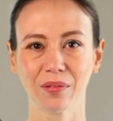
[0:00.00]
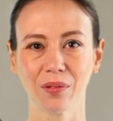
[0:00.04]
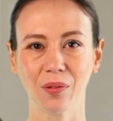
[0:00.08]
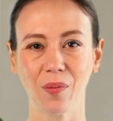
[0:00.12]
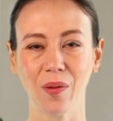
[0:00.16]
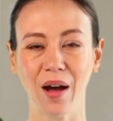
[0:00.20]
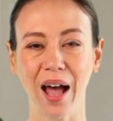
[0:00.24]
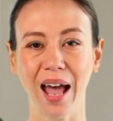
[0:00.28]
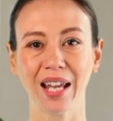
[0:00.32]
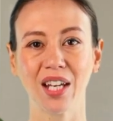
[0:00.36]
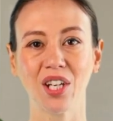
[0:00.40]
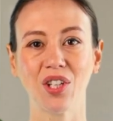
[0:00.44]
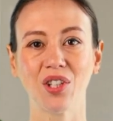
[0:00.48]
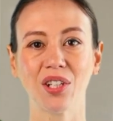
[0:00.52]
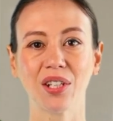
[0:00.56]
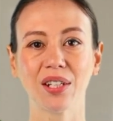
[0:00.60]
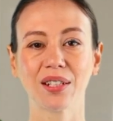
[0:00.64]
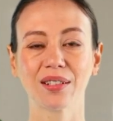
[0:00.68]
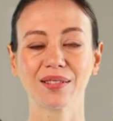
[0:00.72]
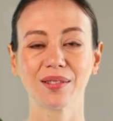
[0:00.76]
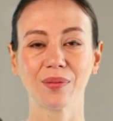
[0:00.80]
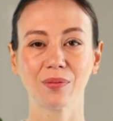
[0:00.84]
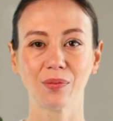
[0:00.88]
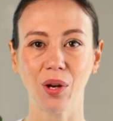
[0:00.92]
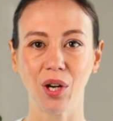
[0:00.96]

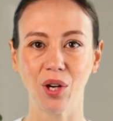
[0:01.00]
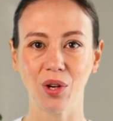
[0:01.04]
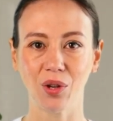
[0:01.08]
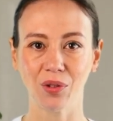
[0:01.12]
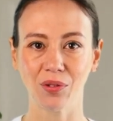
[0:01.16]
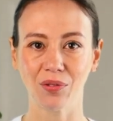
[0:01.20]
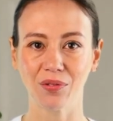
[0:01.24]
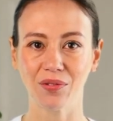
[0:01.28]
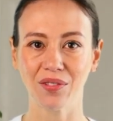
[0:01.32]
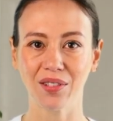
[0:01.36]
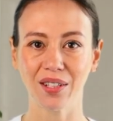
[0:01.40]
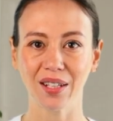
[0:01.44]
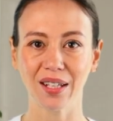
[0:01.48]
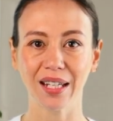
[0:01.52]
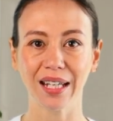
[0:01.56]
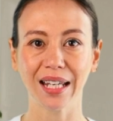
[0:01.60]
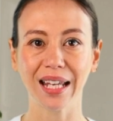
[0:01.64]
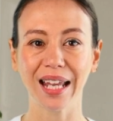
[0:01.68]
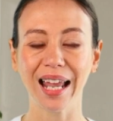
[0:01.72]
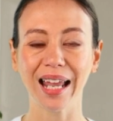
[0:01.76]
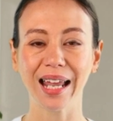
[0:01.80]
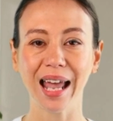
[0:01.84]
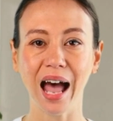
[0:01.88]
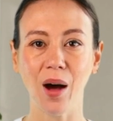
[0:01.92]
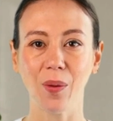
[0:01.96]
Packages and bundles.
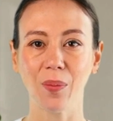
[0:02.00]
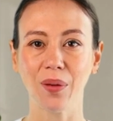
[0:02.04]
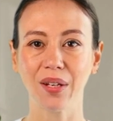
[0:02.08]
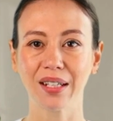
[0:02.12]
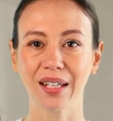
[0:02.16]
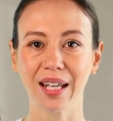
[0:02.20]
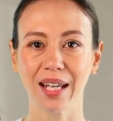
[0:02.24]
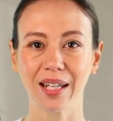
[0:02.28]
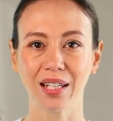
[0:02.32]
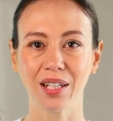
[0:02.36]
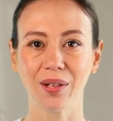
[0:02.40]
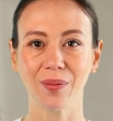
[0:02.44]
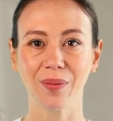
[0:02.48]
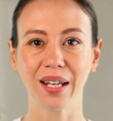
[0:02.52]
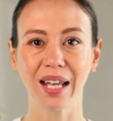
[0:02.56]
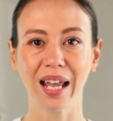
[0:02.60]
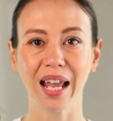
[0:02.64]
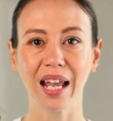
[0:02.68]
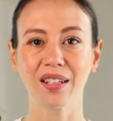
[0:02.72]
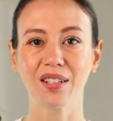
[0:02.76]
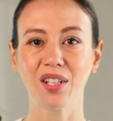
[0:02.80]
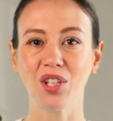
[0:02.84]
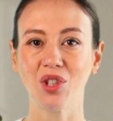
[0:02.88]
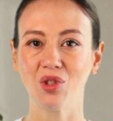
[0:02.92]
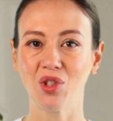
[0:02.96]
An appendectomy
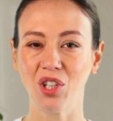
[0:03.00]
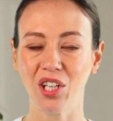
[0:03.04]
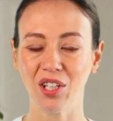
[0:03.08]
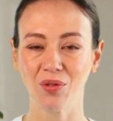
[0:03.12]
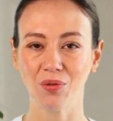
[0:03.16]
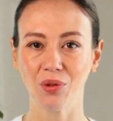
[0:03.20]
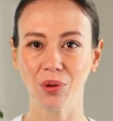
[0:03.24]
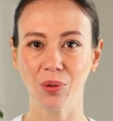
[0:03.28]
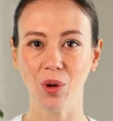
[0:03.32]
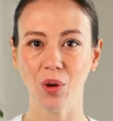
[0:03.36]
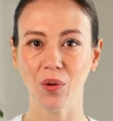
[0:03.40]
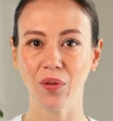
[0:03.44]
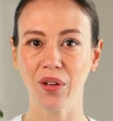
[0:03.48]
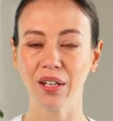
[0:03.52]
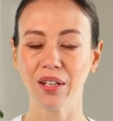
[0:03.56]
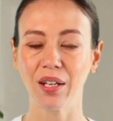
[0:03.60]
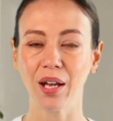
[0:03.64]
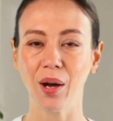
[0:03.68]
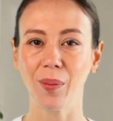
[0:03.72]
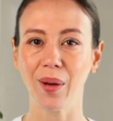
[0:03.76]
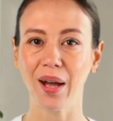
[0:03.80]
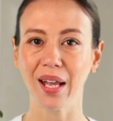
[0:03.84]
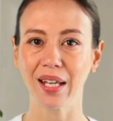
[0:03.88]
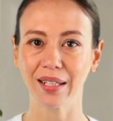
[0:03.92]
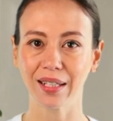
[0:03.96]
isn't just removing the
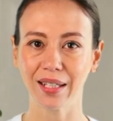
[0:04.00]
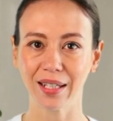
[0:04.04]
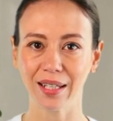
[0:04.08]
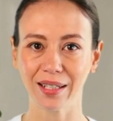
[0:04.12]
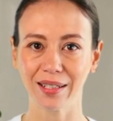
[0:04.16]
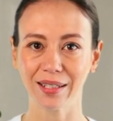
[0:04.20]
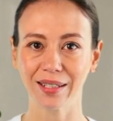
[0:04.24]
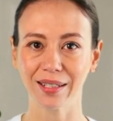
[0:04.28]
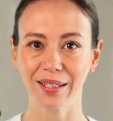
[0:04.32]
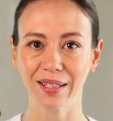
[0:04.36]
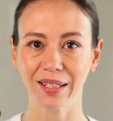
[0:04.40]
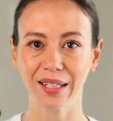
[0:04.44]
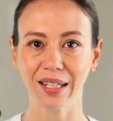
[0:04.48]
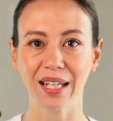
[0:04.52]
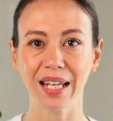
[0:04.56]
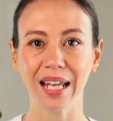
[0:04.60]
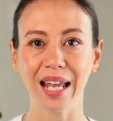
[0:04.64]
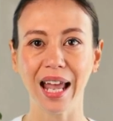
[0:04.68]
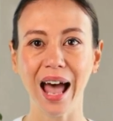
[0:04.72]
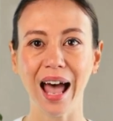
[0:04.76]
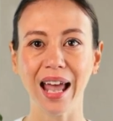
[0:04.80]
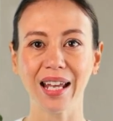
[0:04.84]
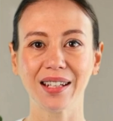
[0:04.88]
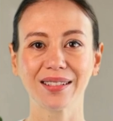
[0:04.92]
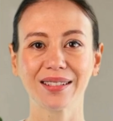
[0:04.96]
appendix.
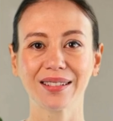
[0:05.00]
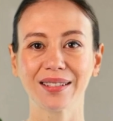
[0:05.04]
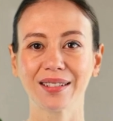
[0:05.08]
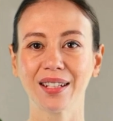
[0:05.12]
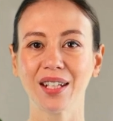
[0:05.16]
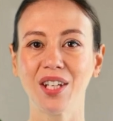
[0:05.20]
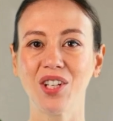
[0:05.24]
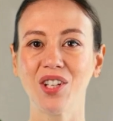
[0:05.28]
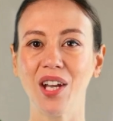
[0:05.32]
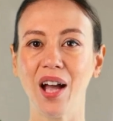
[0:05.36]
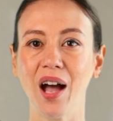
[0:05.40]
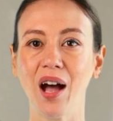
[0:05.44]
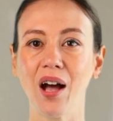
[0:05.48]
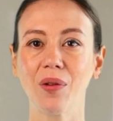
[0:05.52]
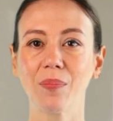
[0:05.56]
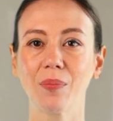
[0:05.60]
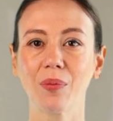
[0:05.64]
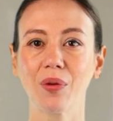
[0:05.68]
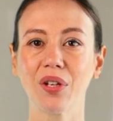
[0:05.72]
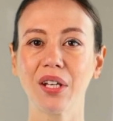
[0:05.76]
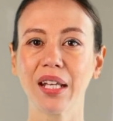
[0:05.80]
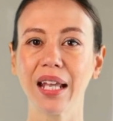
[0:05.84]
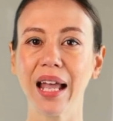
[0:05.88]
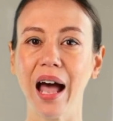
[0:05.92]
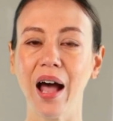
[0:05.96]
Anesthesia,
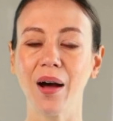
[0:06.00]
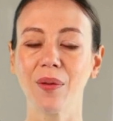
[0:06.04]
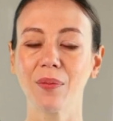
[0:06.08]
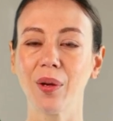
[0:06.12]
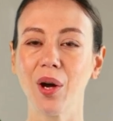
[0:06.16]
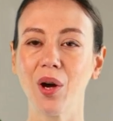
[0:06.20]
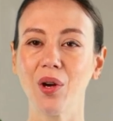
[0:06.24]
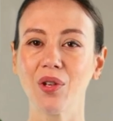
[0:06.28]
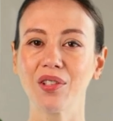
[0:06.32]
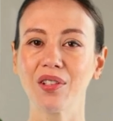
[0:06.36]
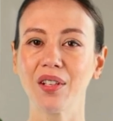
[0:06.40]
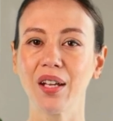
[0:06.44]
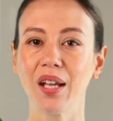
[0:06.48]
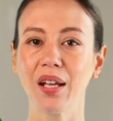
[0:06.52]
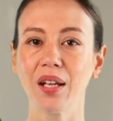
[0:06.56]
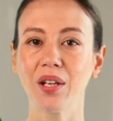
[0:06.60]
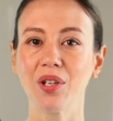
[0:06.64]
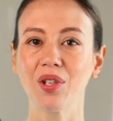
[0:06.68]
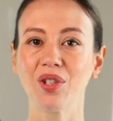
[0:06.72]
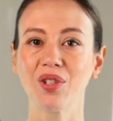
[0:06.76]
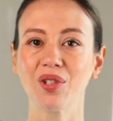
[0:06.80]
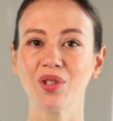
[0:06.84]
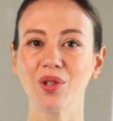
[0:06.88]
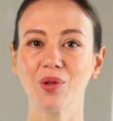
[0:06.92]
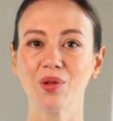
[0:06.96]
pre- and post-care,
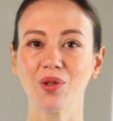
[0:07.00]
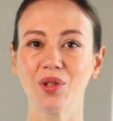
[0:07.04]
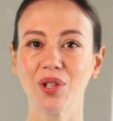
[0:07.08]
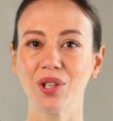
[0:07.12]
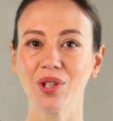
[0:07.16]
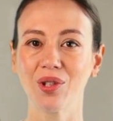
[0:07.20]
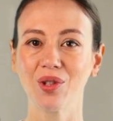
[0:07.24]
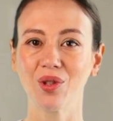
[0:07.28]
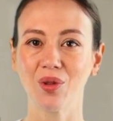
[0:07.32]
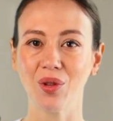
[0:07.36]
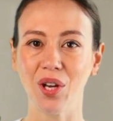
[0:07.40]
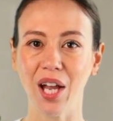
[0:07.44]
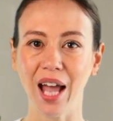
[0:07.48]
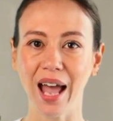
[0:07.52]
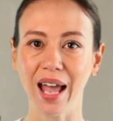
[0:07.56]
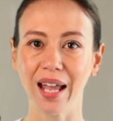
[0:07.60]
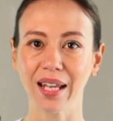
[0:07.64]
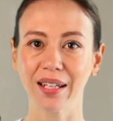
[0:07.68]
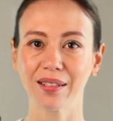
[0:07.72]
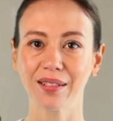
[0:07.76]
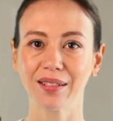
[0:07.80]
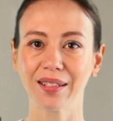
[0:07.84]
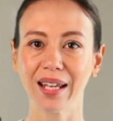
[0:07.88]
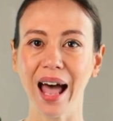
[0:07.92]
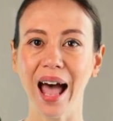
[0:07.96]
sutures,
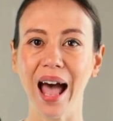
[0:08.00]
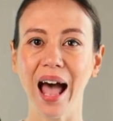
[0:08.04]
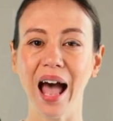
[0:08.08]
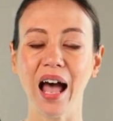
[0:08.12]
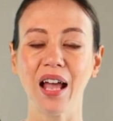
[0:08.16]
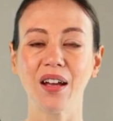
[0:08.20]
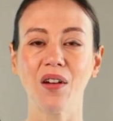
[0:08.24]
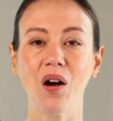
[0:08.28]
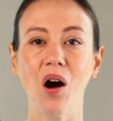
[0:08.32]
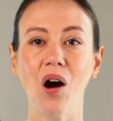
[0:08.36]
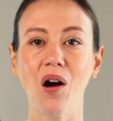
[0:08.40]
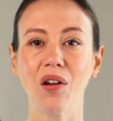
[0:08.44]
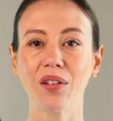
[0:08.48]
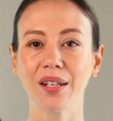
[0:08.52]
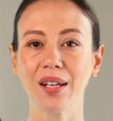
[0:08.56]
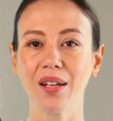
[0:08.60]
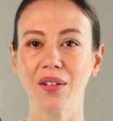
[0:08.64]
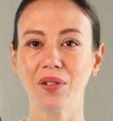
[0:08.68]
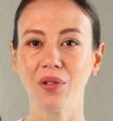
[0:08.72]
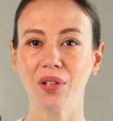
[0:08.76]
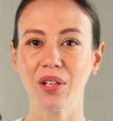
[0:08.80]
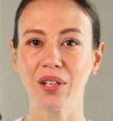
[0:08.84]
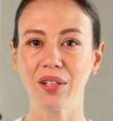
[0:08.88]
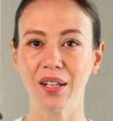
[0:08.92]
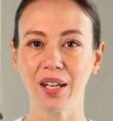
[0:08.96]
drains, and all the
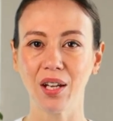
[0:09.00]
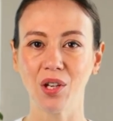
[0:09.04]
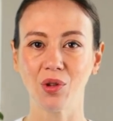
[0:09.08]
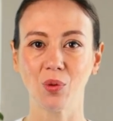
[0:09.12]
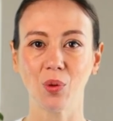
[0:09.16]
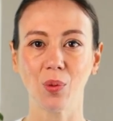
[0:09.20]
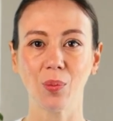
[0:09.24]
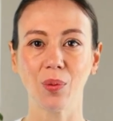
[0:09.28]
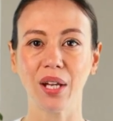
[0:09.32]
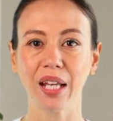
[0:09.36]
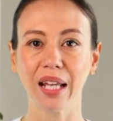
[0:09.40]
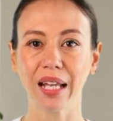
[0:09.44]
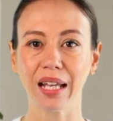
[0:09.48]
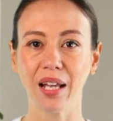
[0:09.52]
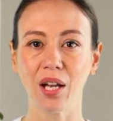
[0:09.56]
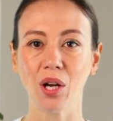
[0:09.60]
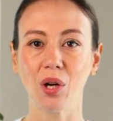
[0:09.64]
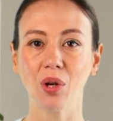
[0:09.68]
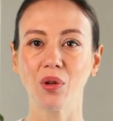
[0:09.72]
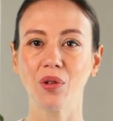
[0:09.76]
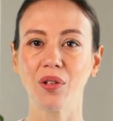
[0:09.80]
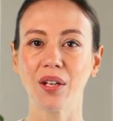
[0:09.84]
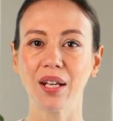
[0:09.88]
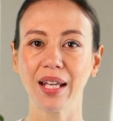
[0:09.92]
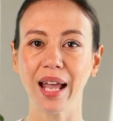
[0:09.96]
other things will be
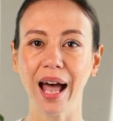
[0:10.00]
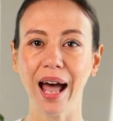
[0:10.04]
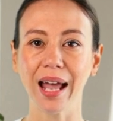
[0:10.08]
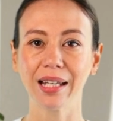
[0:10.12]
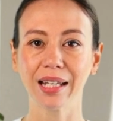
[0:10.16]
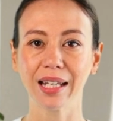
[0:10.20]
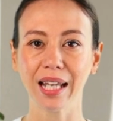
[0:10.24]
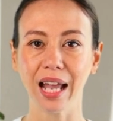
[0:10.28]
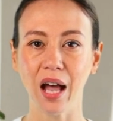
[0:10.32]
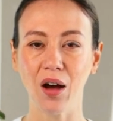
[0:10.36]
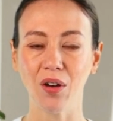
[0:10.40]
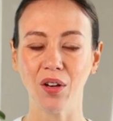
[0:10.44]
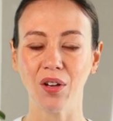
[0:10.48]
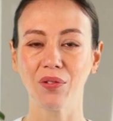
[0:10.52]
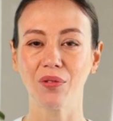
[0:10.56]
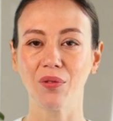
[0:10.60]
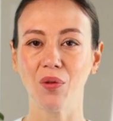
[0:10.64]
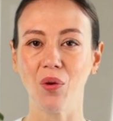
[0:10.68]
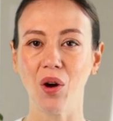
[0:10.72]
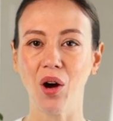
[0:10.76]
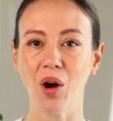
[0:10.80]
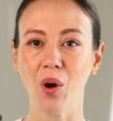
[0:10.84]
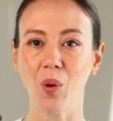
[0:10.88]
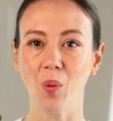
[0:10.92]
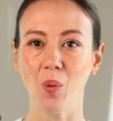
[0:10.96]
included and accounted
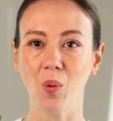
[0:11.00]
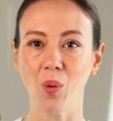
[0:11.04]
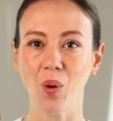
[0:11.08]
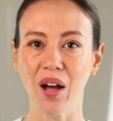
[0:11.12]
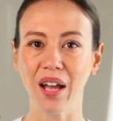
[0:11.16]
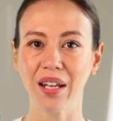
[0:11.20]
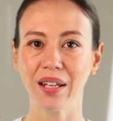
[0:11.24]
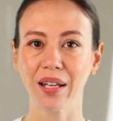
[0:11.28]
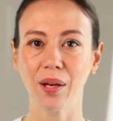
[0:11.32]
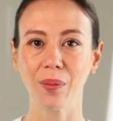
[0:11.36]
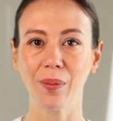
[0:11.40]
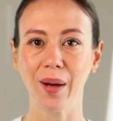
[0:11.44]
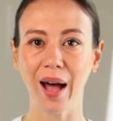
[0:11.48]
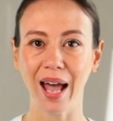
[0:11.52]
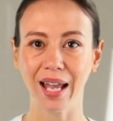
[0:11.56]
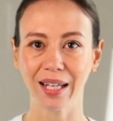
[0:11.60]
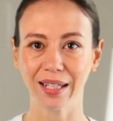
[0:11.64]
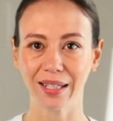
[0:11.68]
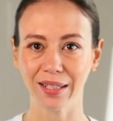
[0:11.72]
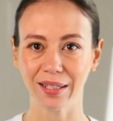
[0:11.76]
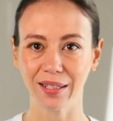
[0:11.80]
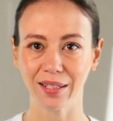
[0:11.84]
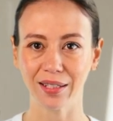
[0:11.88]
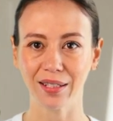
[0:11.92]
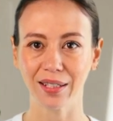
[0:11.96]
for with a
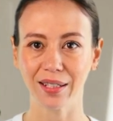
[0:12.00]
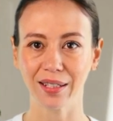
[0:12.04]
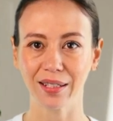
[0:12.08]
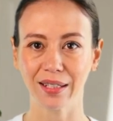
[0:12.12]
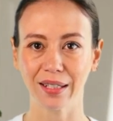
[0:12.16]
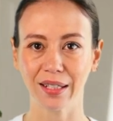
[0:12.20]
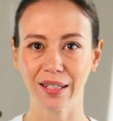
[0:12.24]
package.